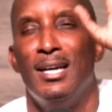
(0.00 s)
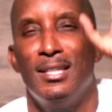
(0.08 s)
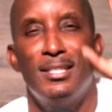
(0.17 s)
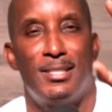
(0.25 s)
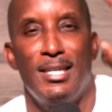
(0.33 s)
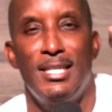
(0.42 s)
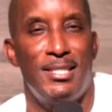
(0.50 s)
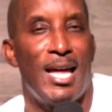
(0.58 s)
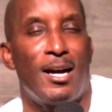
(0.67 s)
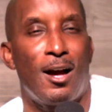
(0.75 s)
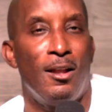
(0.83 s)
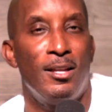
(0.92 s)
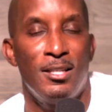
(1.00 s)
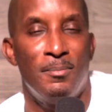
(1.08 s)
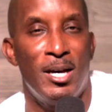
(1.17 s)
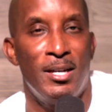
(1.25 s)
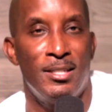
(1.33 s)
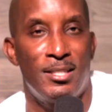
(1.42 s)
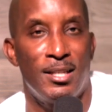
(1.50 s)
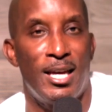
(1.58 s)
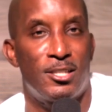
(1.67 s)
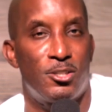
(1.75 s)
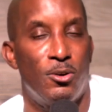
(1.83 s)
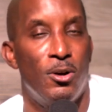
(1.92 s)
listen, he's not calling them
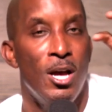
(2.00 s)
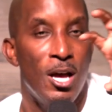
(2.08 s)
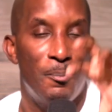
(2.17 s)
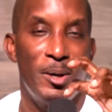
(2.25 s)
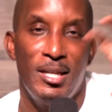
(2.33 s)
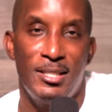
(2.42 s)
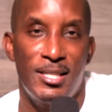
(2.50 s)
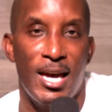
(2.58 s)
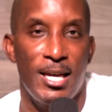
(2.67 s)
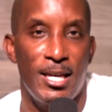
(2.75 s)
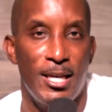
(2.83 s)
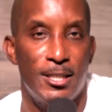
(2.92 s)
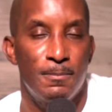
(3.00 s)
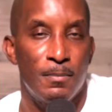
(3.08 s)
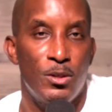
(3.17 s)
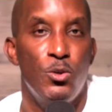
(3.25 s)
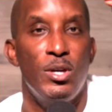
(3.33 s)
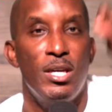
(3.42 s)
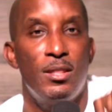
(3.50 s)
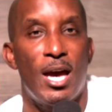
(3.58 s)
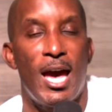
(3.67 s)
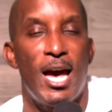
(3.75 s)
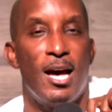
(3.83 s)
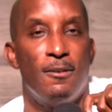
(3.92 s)
unintellectual, but he's saying is you either
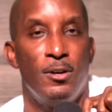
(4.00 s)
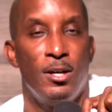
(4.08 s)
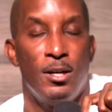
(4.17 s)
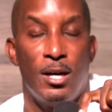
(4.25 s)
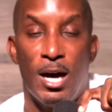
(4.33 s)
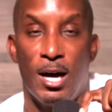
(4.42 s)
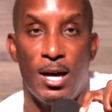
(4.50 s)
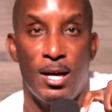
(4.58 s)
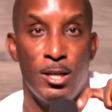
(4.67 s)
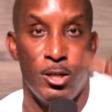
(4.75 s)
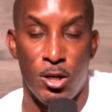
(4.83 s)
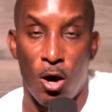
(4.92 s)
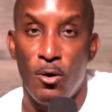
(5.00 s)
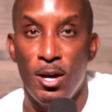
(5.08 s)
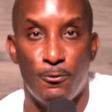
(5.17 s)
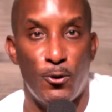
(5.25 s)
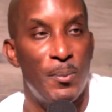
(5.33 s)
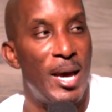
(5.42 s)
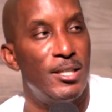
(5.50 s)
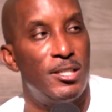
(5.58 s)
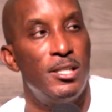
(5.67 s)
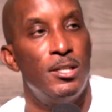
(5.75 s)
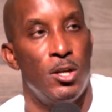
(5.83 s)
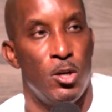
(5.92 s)
have uh, no
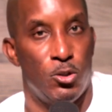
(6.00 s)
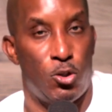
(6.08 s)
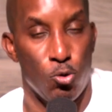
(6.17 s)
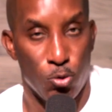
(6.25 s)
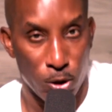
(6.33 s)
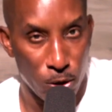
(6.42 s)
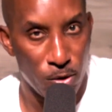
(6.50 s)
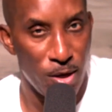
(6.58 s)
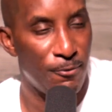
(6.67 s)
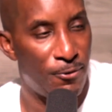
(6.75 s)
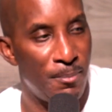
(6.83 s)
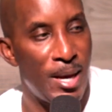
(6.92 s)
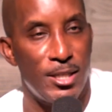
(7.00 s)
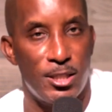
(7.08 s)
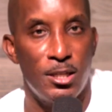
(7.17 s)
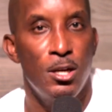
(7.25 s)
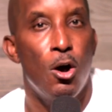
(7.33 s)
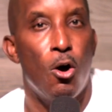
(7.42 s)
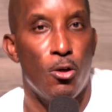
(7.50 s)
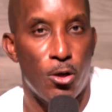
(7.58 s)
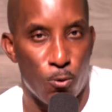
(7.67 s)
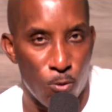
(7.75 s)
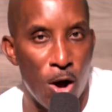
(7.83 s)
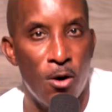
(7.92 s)
information, too little information, or the
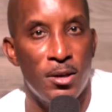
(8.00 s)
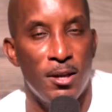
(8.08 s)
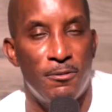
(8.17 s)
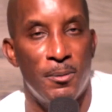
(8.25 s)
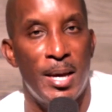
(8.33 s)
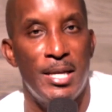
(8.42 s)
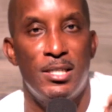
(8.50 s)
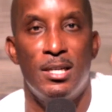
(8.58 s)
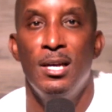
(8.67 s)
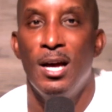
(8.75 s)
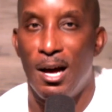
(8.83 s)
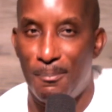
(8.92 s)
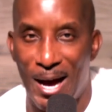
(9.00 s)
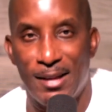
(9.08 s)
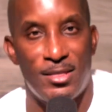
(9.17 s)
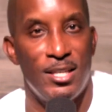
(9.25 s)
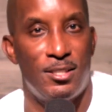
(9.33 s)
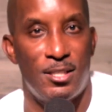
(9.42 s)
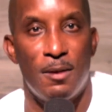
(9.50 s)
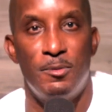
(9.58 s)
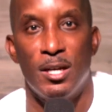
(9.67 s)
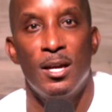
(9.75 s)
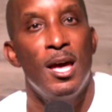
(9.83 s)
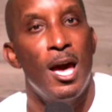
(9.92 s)
wrong information about this
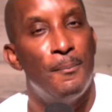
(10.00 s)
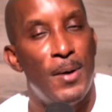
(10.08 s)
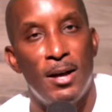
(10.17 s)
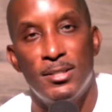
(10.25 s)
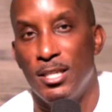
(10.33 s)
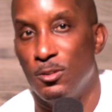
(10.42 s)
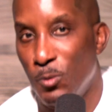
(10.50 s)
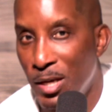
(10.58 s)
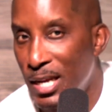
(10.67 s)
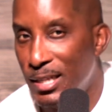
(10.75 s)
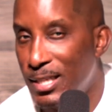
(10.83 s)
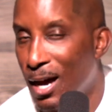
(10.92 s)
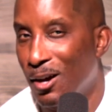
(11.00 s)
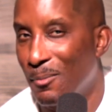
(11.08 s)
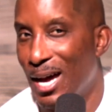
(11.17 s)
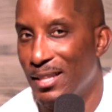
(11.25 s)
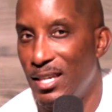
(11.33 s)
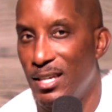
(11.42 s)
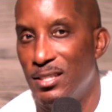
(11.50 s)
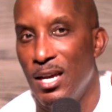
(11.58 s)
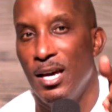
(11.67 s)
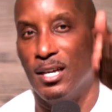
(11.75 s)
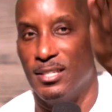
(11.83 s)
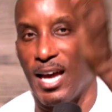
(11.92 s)
subject. And Paul says, We need to talk about this
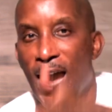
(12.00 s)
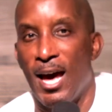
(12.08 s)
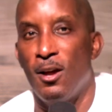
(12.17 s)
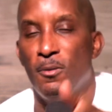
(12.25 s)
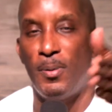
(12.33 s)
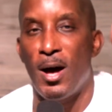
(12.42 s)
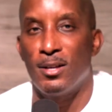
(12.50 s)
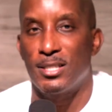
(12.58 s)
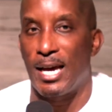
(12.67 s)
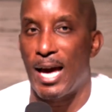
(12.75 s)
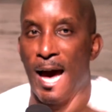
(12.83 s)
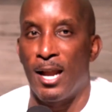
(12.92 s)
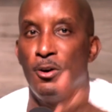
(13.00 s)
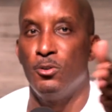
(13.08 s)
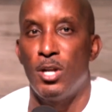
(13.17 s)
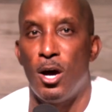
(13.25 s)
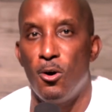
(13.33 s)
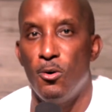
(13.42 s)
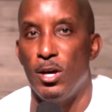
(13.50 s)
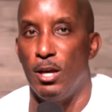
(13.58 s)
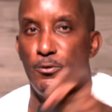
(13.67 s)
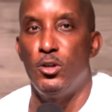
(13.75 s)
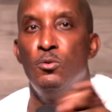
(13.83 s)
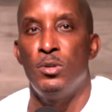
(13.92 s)
because I don't, Paul's like, I don't know
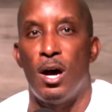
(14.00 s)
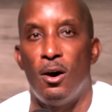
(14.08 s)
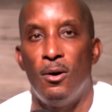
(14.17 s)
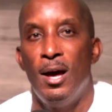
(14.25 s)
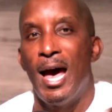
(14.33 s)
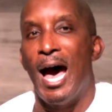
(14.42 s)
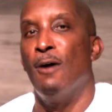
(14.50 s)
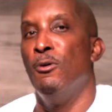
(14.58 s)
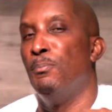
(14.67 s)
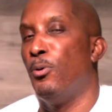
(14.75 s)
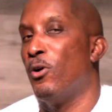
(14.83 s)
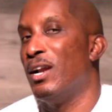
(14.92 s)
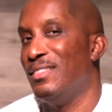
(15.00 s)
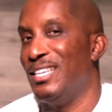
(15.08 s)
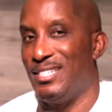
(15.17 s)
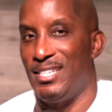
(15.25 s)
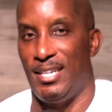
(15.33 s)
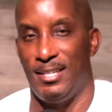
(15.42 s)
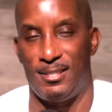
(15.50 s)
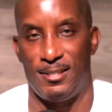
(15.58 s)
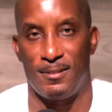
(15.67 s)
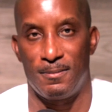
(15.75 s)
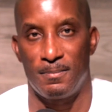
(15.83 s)
if you know how important this is.